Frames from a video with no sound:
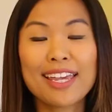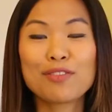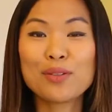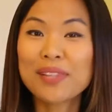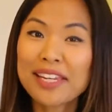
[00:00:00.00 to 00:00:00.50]

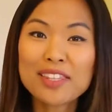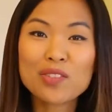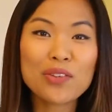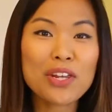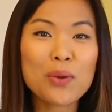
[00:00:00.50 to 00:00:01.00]
If you like
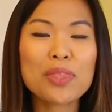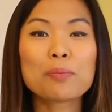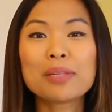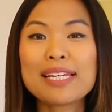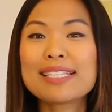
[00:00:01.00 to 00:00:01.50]
this video,
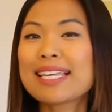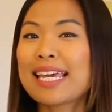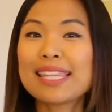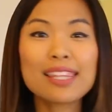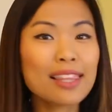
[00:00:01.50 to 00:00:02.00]
then please
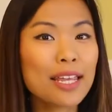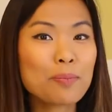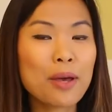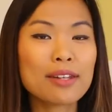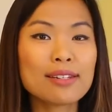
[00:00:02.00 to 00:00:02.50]
hit the
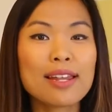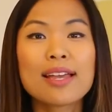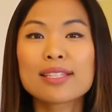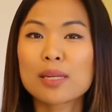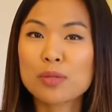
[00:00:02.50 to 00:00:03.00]
like button,
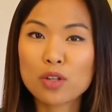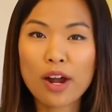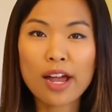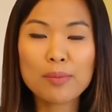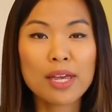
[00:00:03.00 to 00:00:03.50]

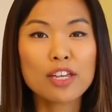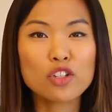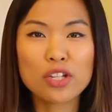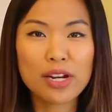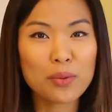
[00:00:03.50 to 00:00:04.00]
subscribe,
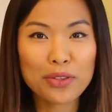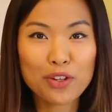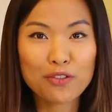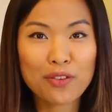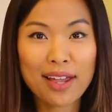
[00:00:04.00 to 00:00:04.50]
share it with
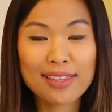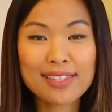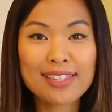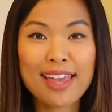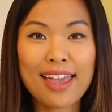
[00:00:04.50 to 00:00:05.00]
your
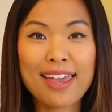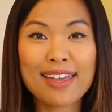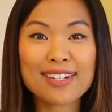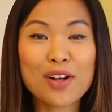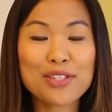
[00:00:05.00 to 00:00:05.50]
friends,
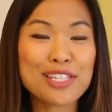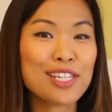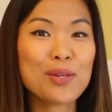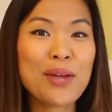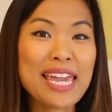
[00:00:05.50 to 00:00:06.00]
and I'll
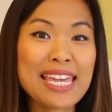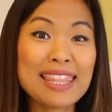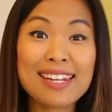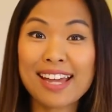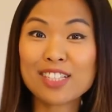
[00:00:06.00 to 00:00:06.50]
see you
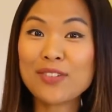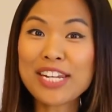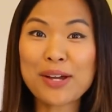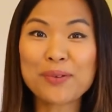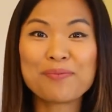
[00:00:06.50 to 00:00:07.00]
in the next
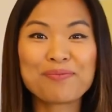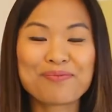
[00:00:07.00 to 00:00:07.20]
video.